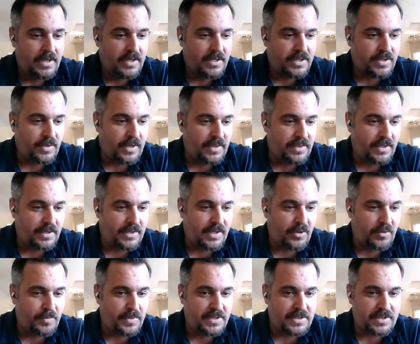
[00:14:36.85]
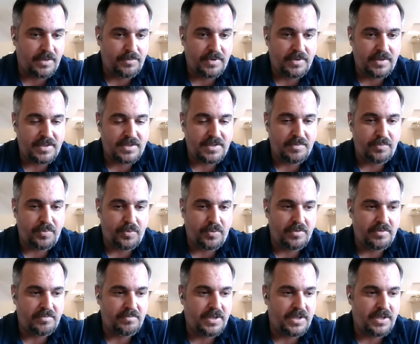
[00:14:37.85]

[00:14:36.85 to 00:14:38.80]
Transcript: So I think that would be something that's important.